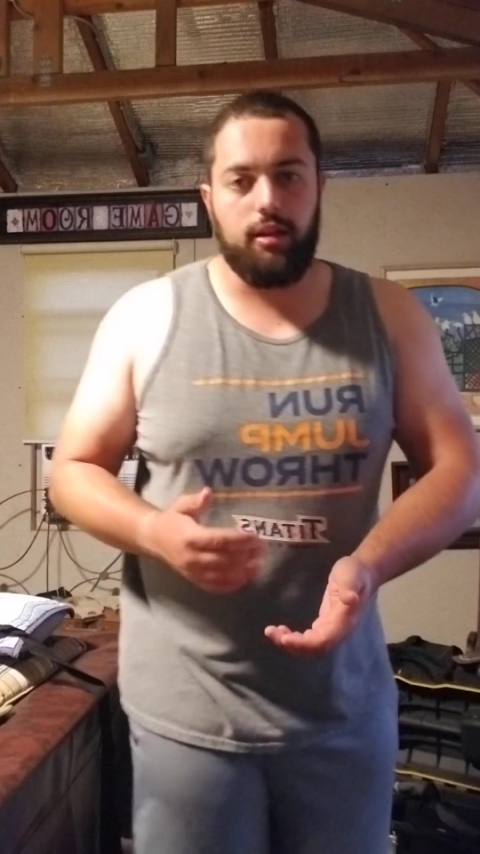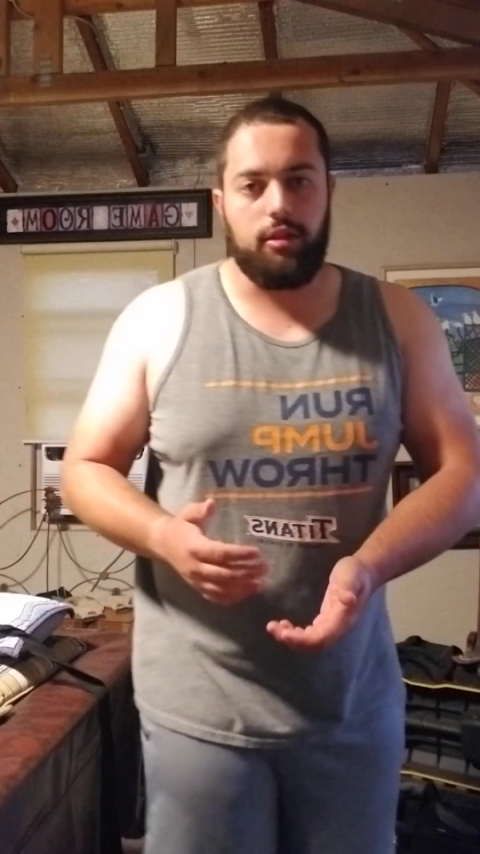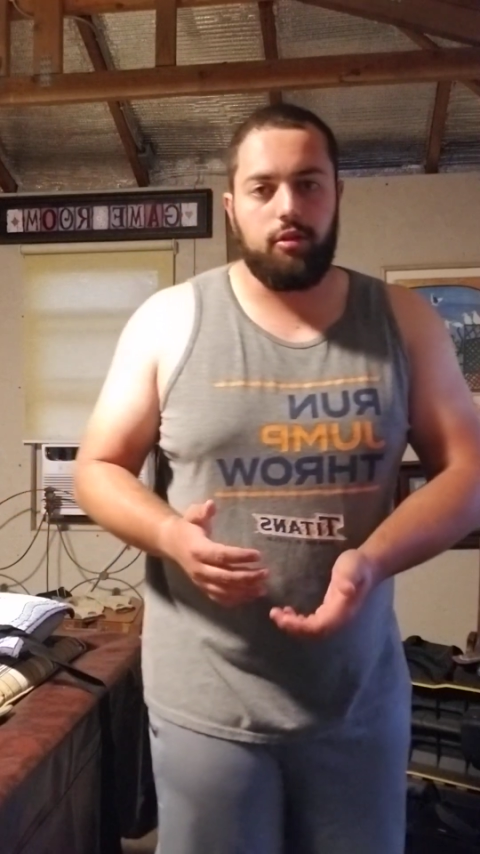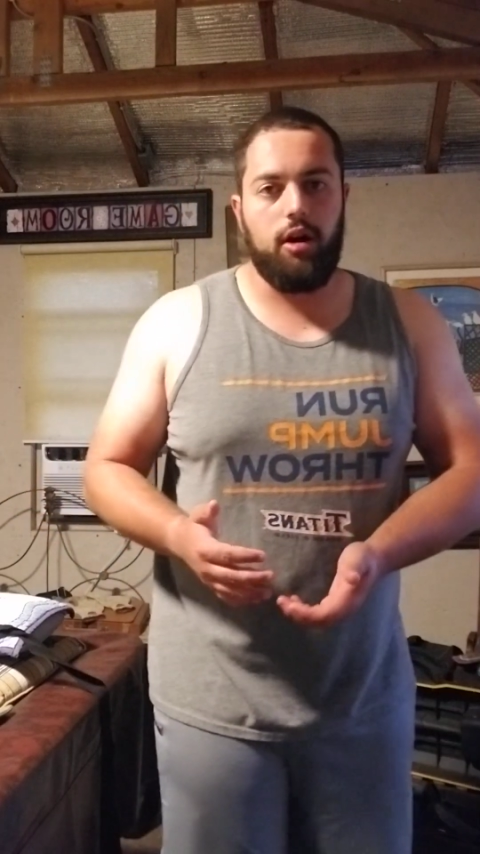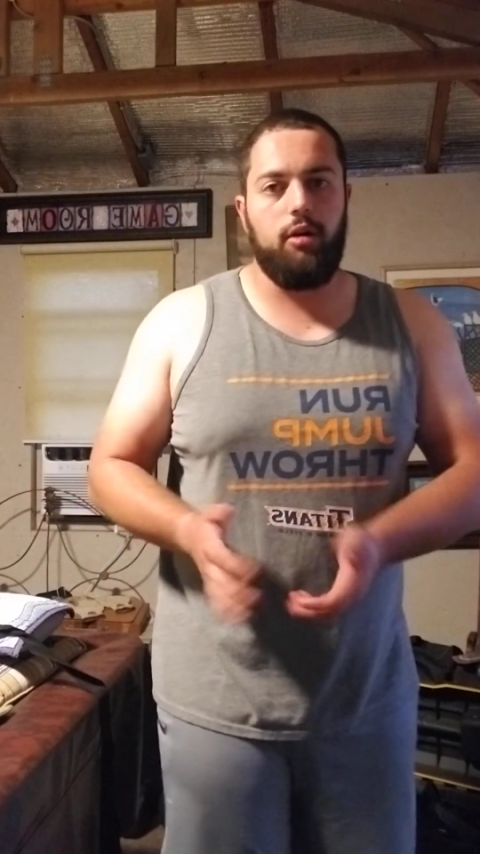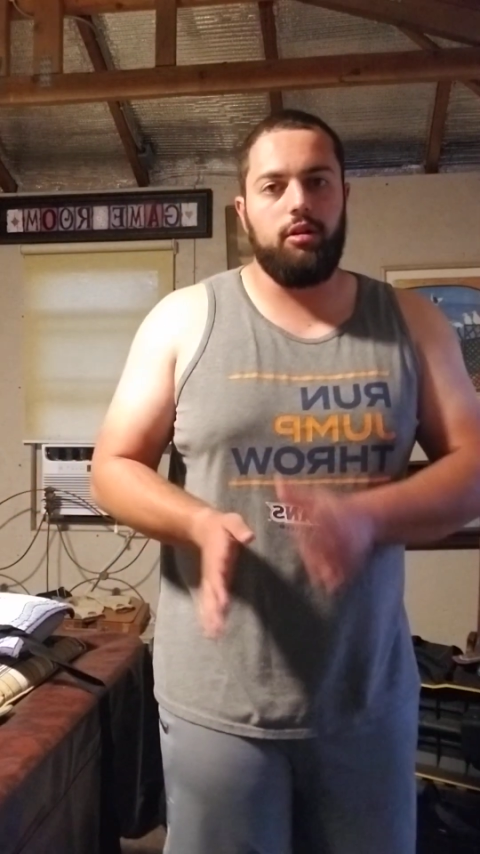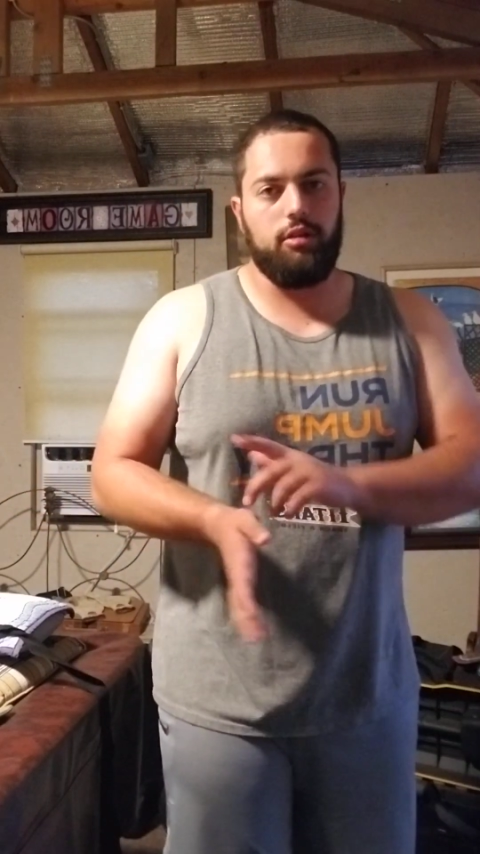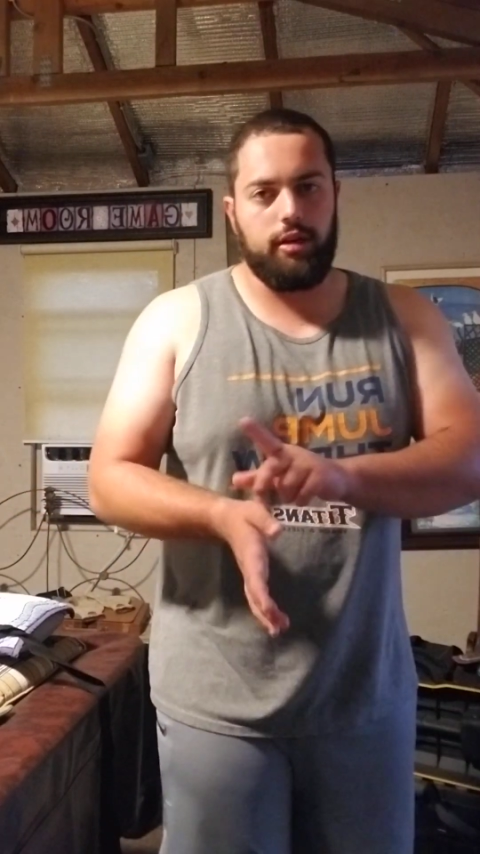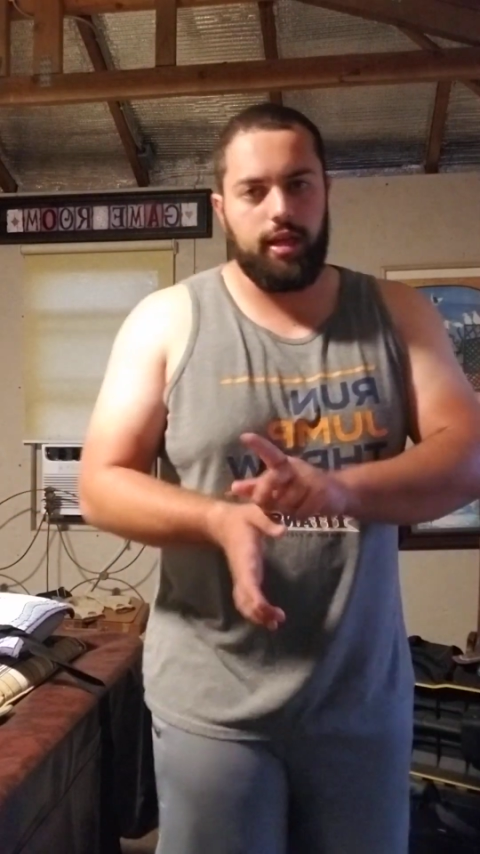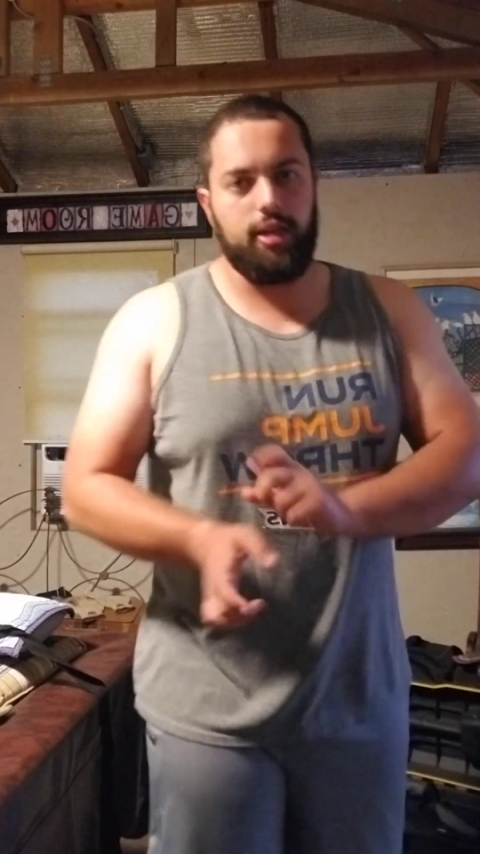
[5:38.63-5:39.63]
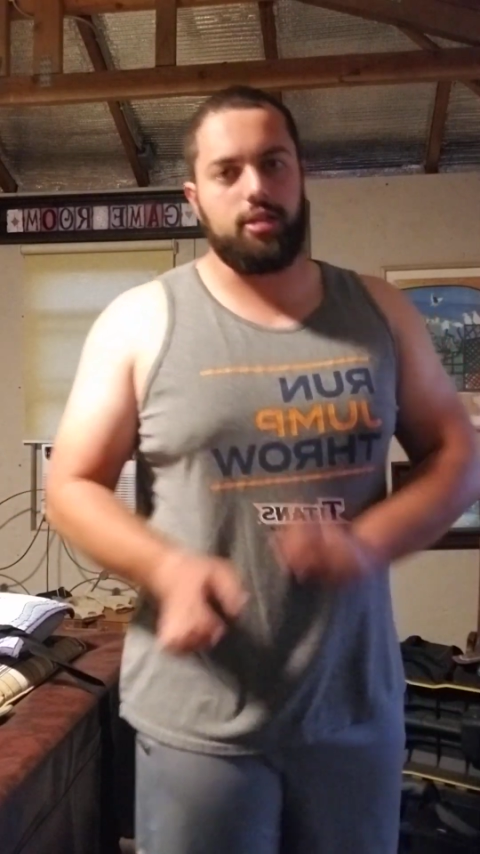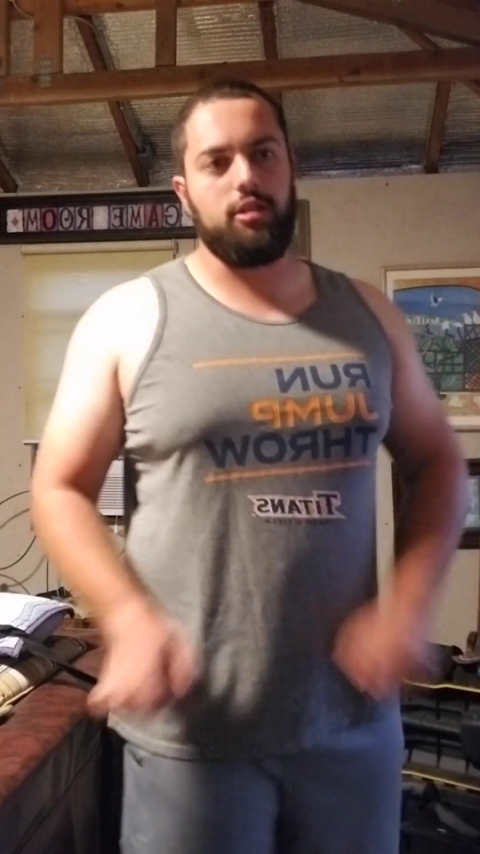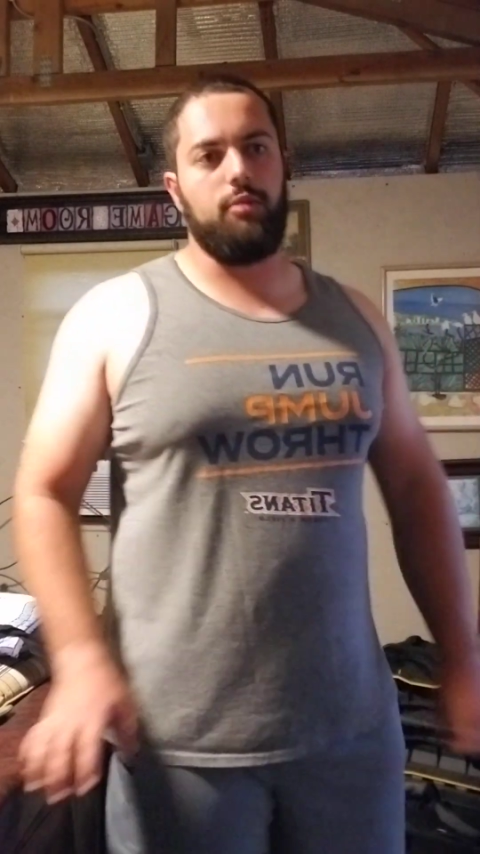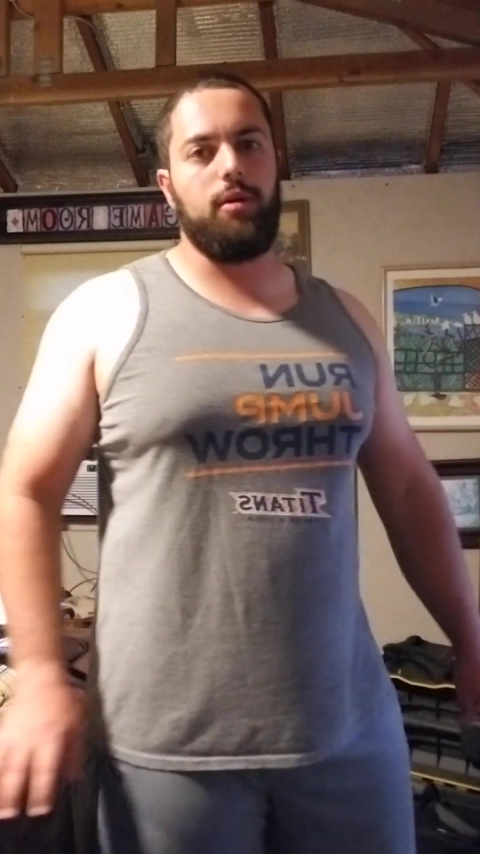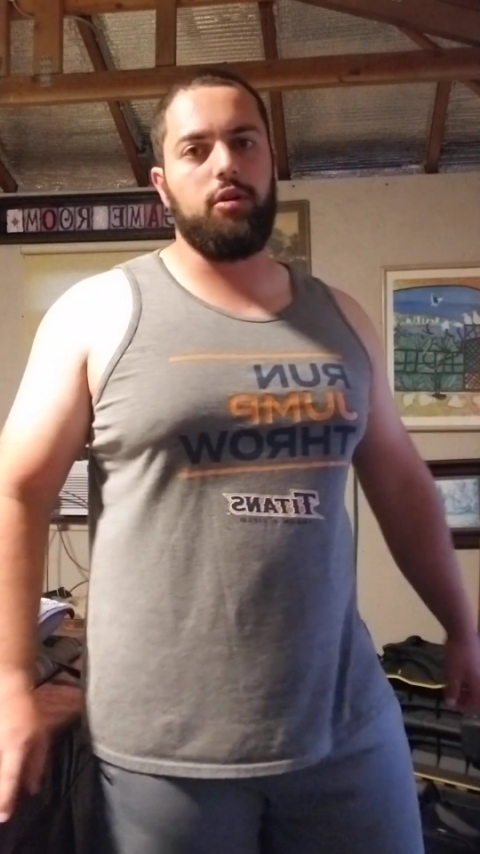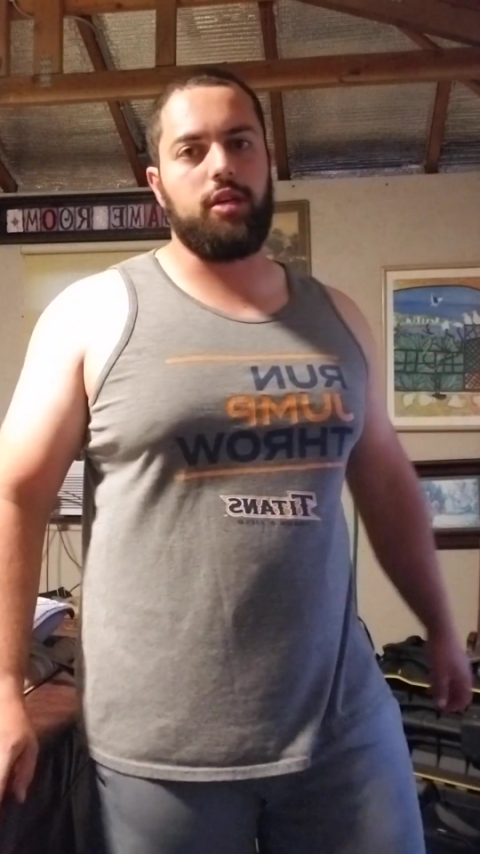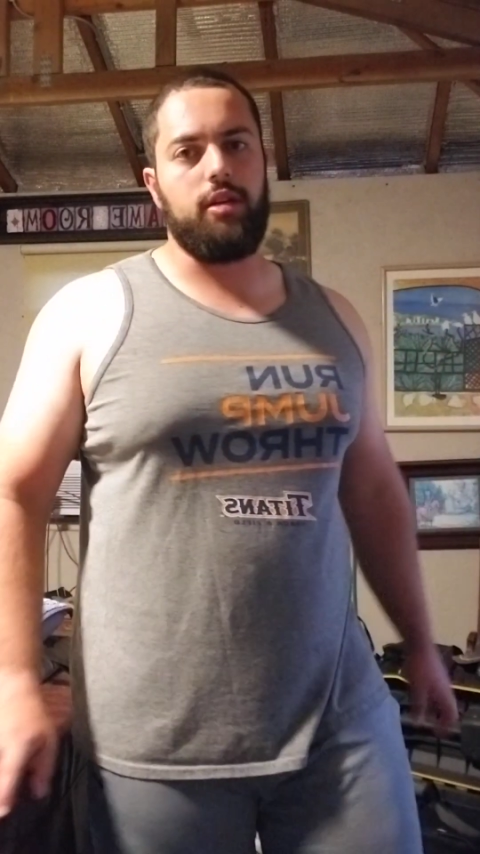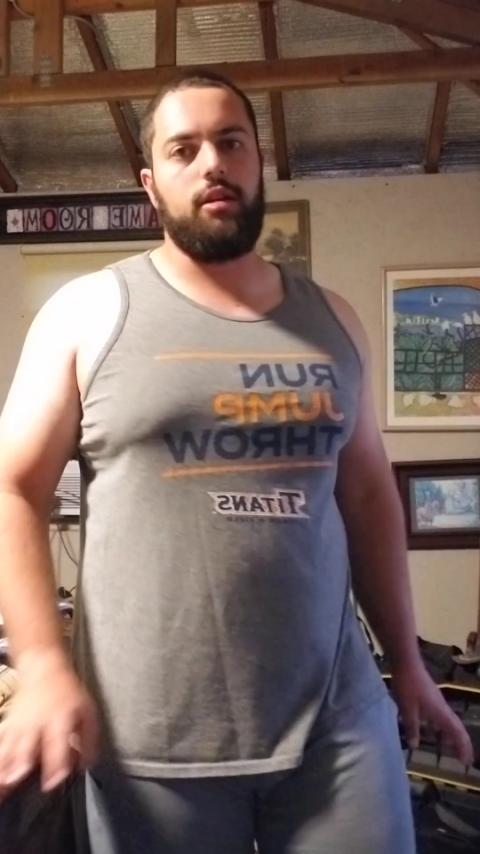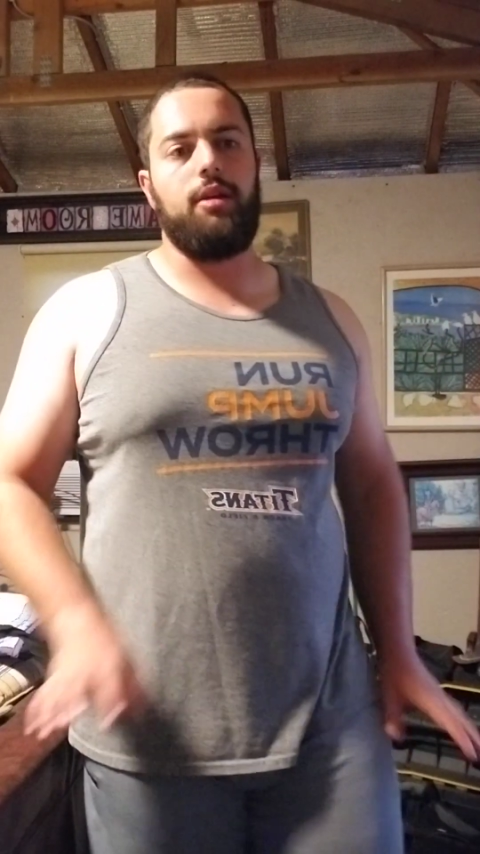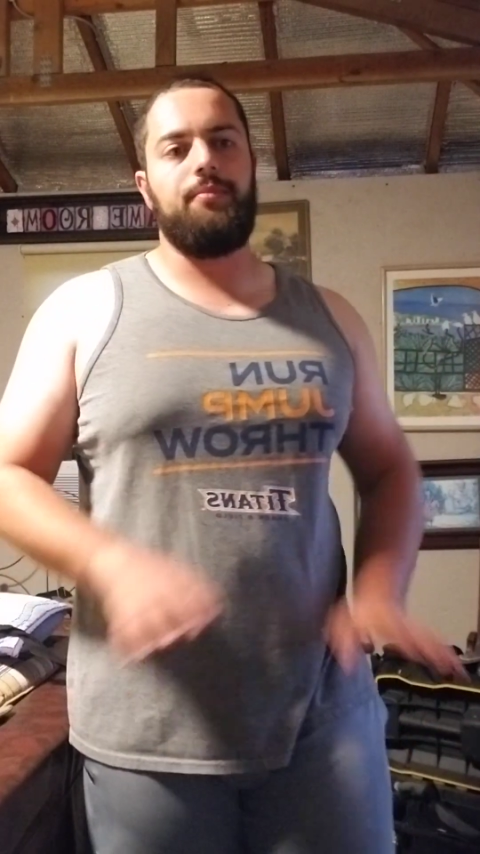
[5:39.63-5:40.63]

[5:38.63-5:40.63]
throw and look at it slow motion,